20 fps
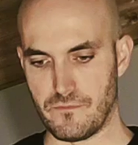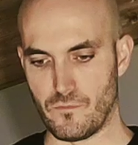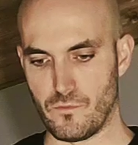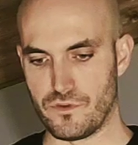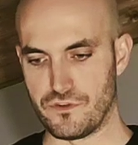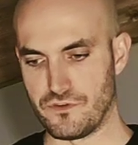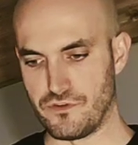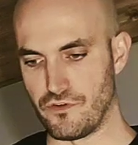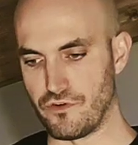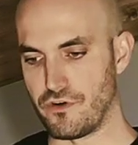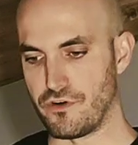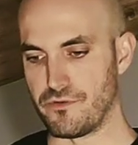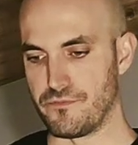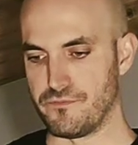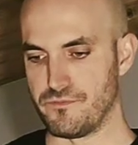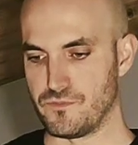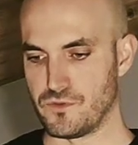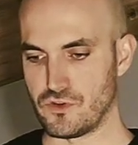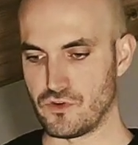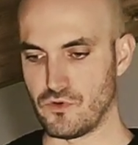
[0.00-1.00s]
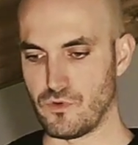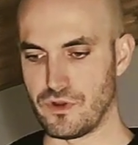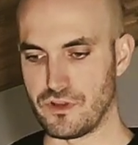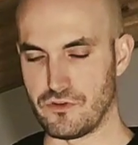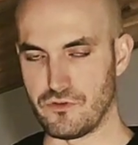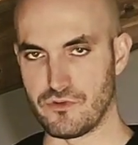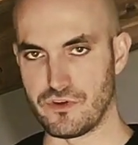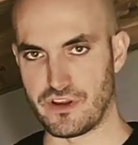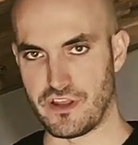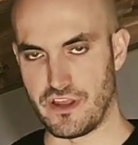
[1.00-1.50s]
with your throw
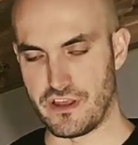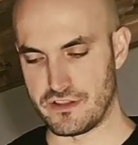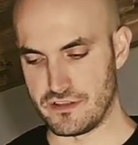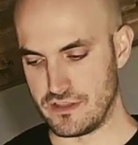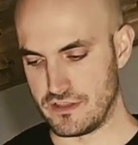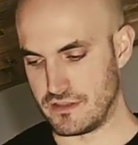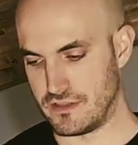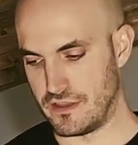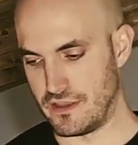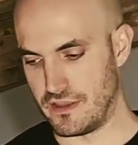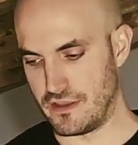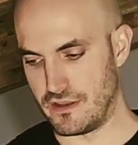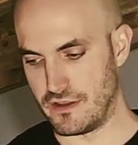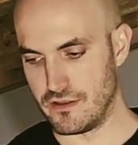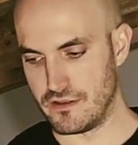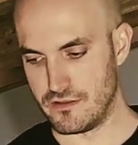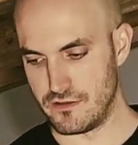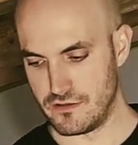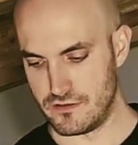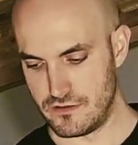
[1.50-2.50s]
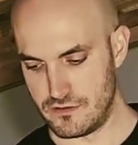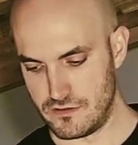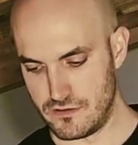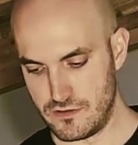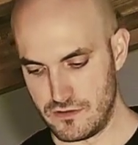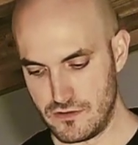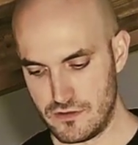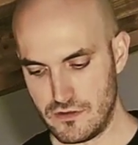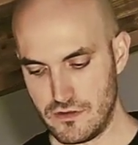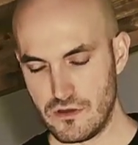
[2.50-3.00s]
end you create the tail
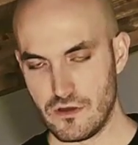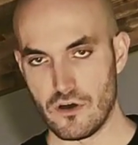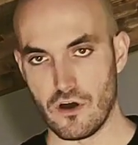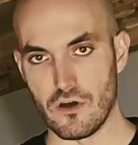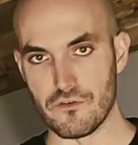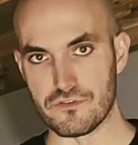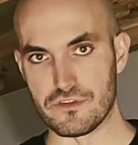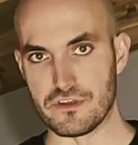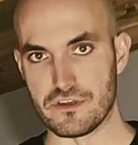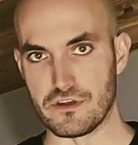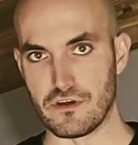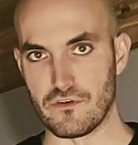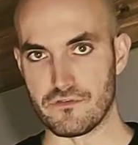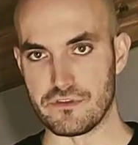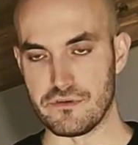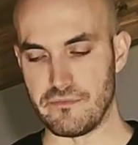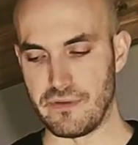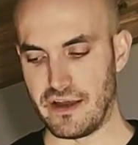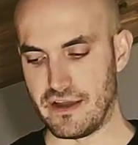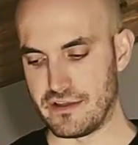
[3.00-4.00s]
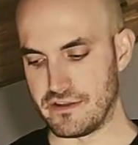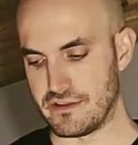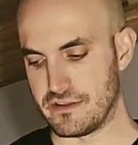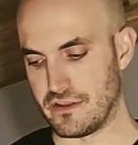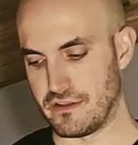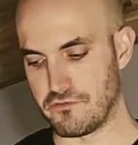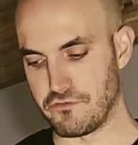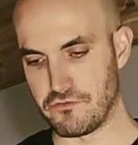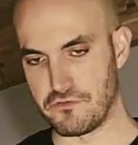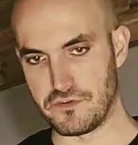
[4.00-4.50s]
of the bind
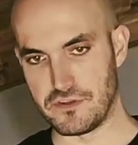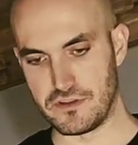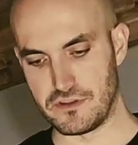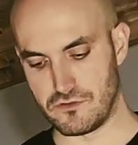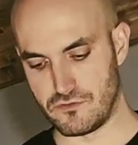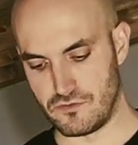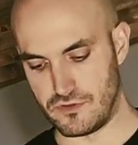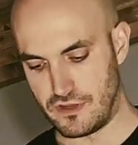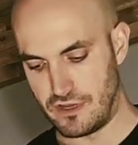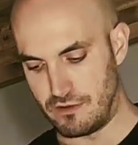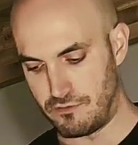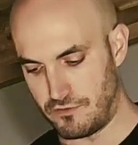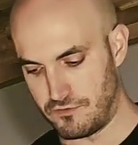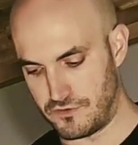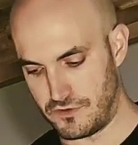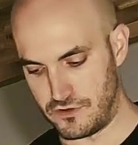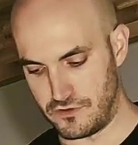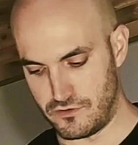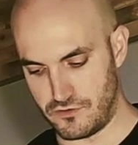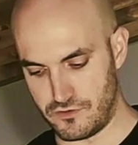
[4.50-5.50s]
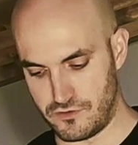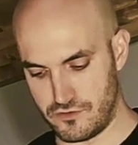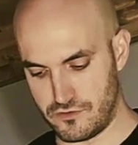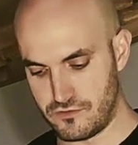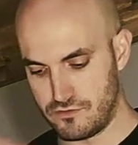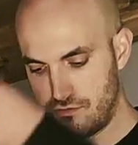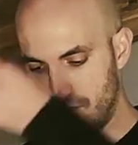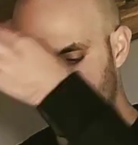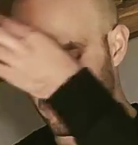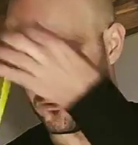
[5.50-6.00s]
and feed into the gap of the yo-yo,
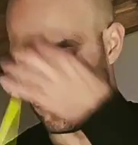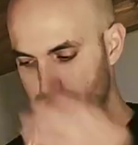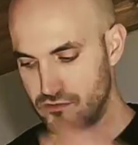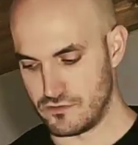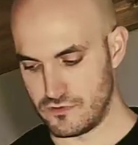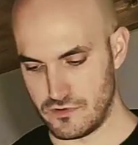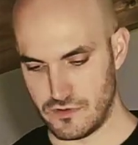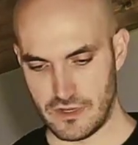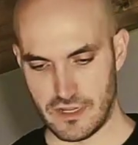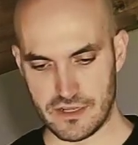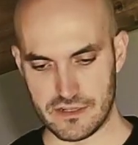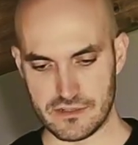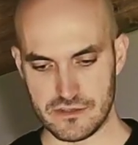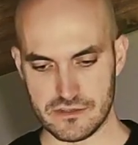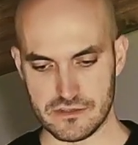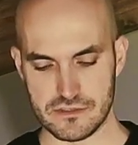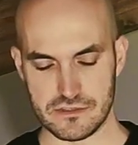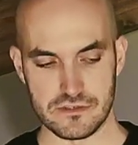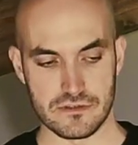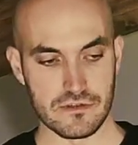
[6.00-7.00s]
like this.